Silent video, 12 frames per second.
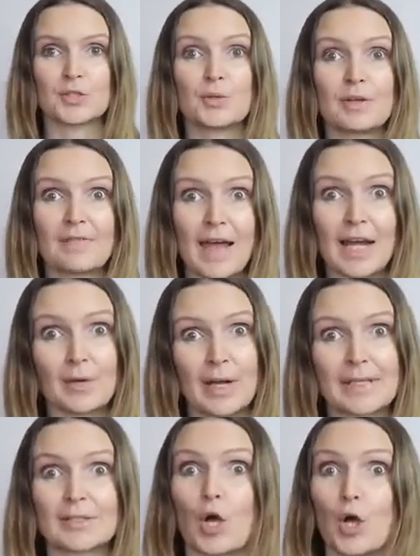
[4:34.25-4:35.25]
to
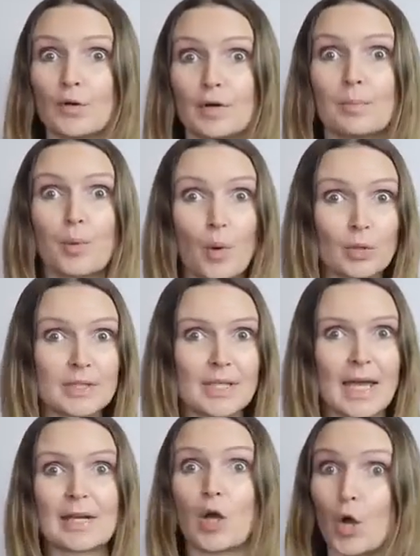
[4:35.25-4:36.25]
evaluate overbought
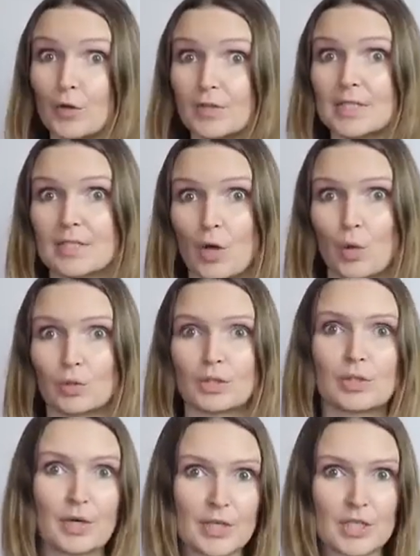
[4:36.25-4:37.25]
and
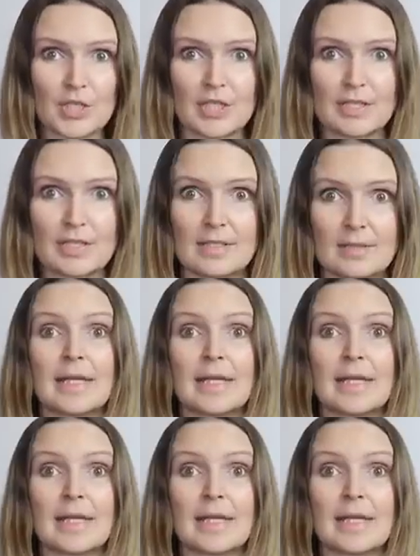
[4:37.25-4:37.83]
oversold conditions.